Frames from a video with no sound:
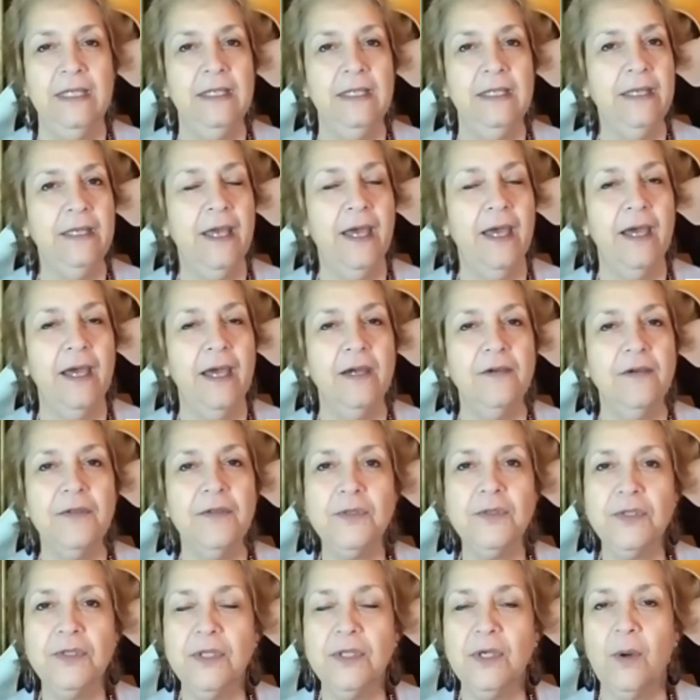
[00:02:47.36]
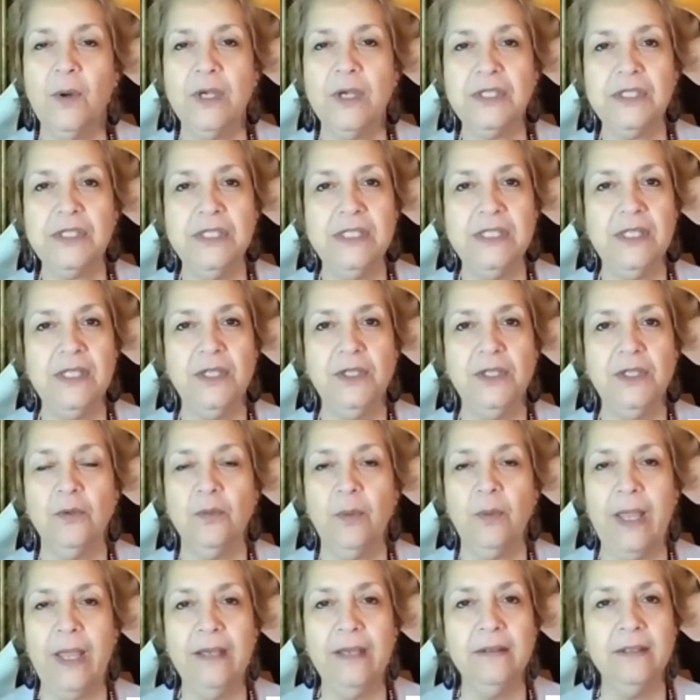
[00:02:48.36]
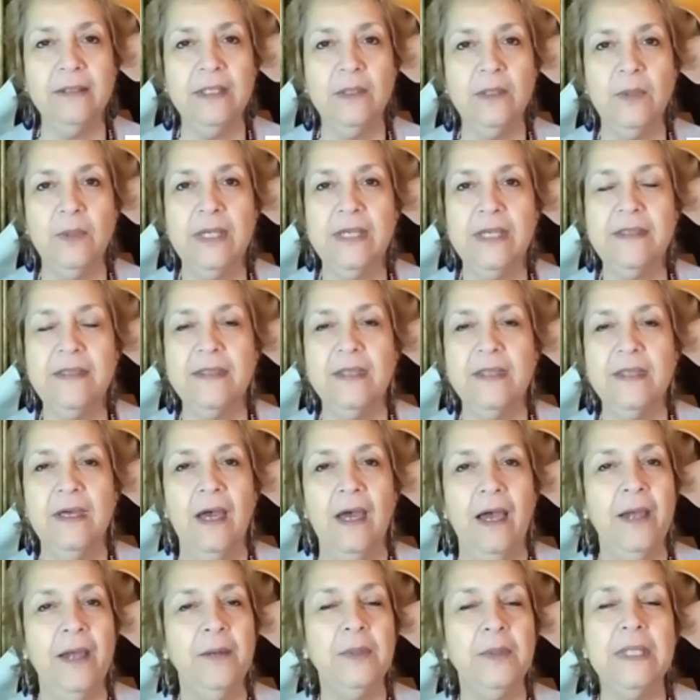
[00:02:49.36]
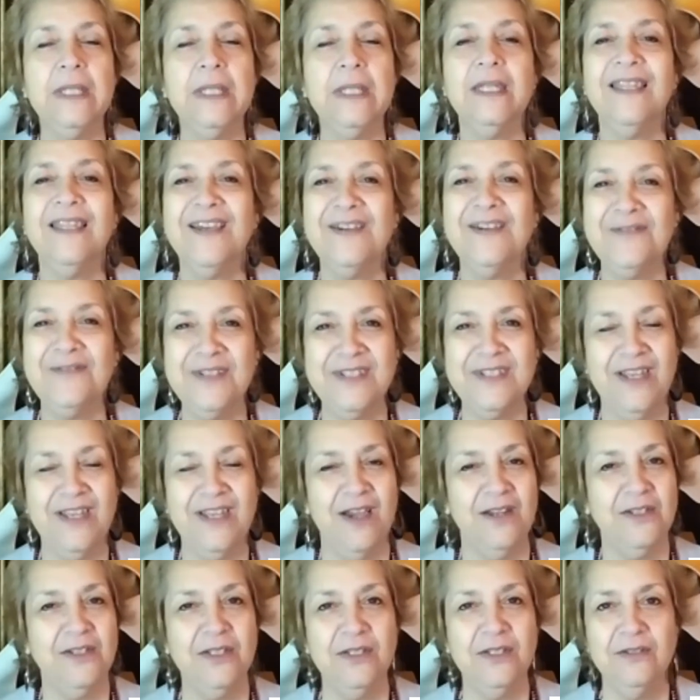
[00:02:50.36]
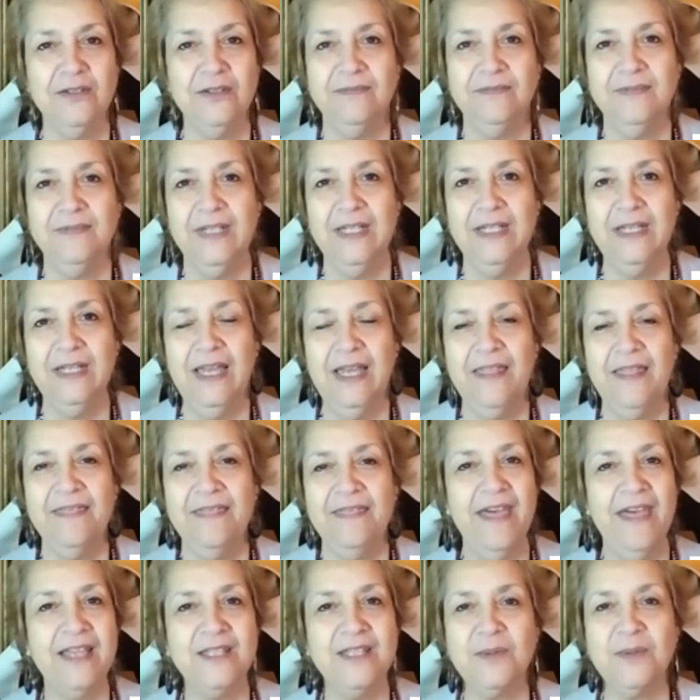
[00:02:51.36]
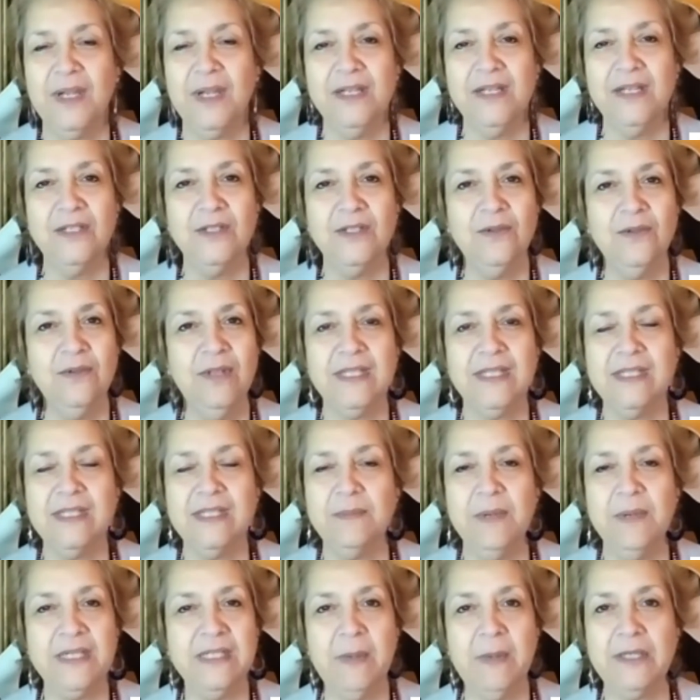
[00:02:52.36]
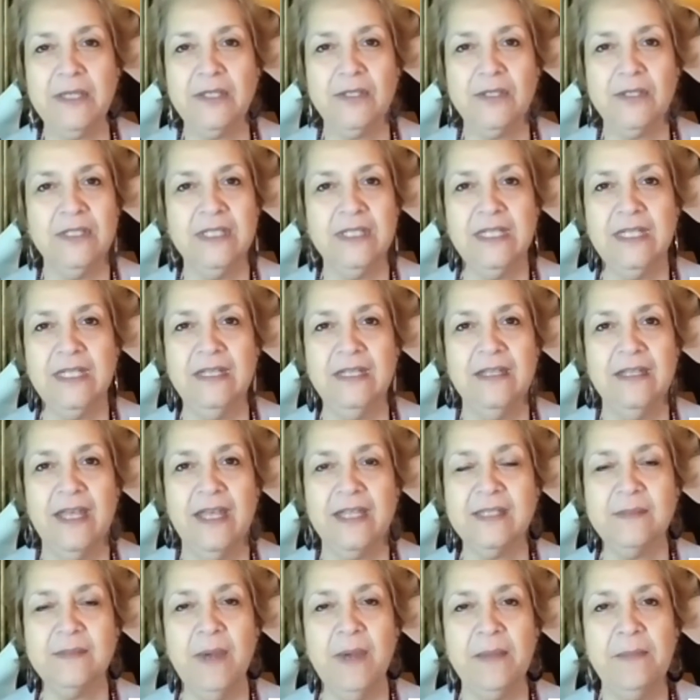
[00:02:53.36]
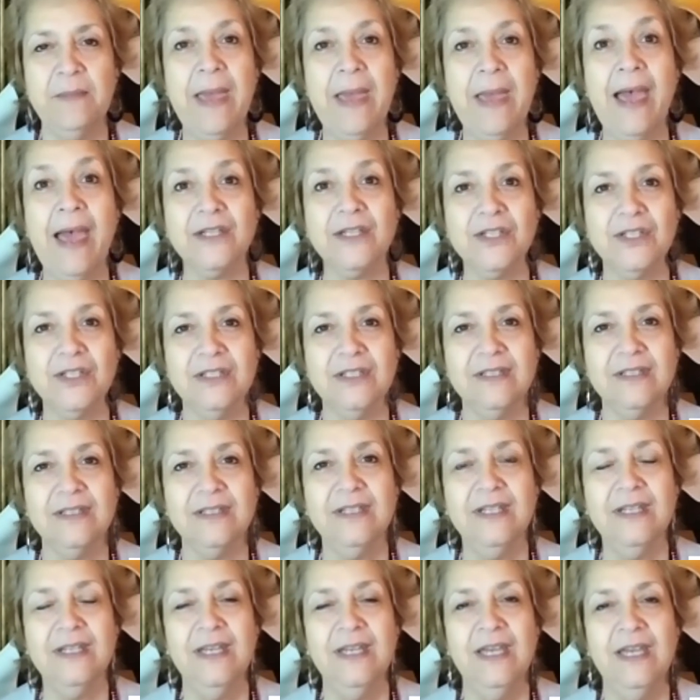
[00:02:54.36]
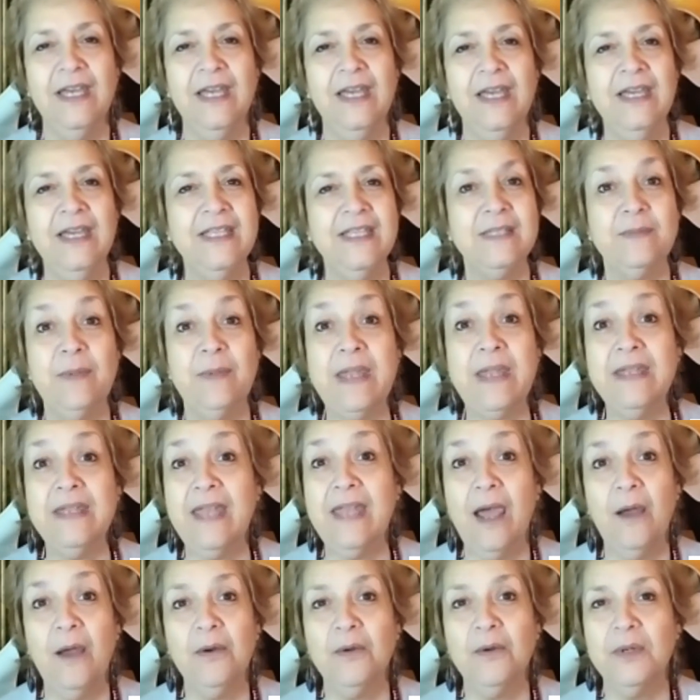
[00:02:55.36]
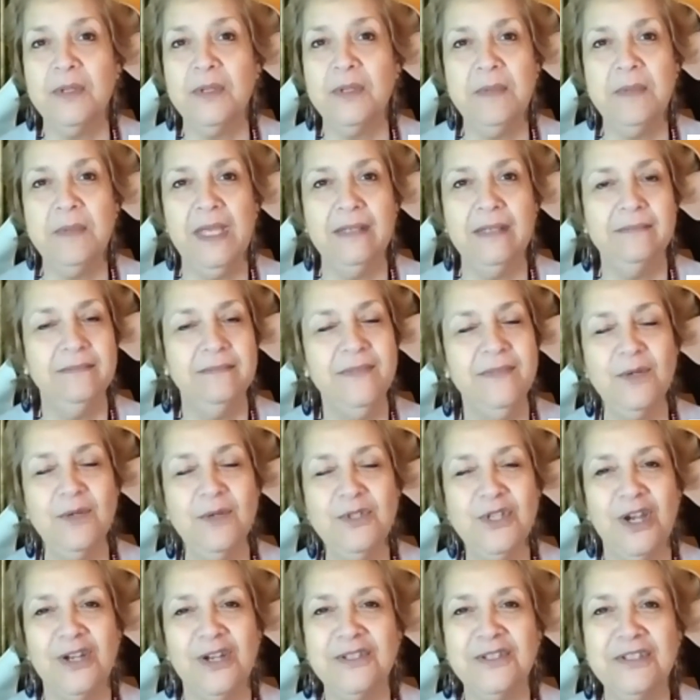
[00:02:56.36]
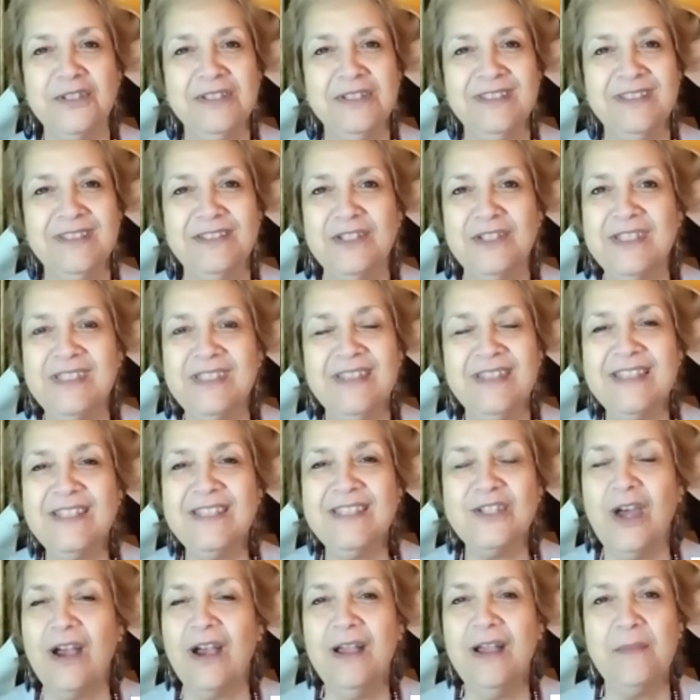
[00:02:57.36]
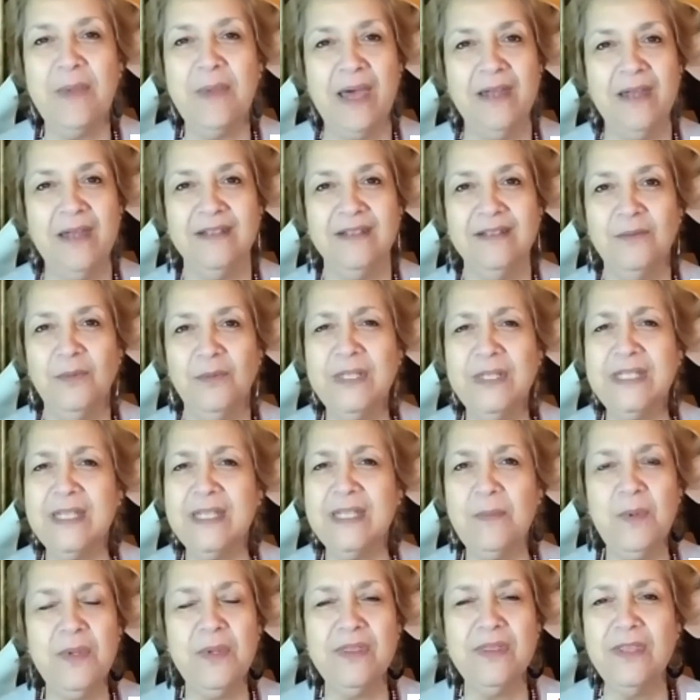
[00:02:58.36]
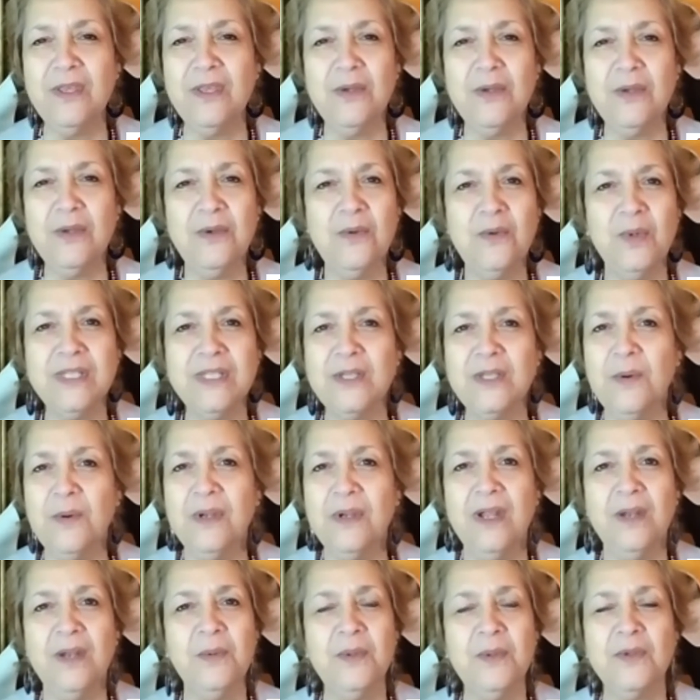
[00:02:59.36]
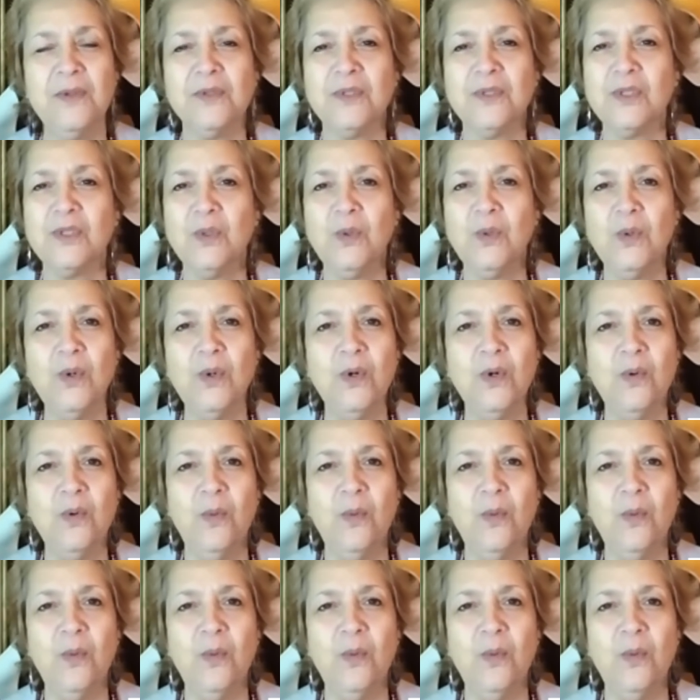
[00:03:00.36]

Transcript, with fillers: Yeah, if those are the questions that you're wrangling with, I would love to talk to you. That's what I do, that's my specialty, and that's my passion. Spend an hour with me, no charge. Just let's talk about it. What's up with you? What's going on with your school?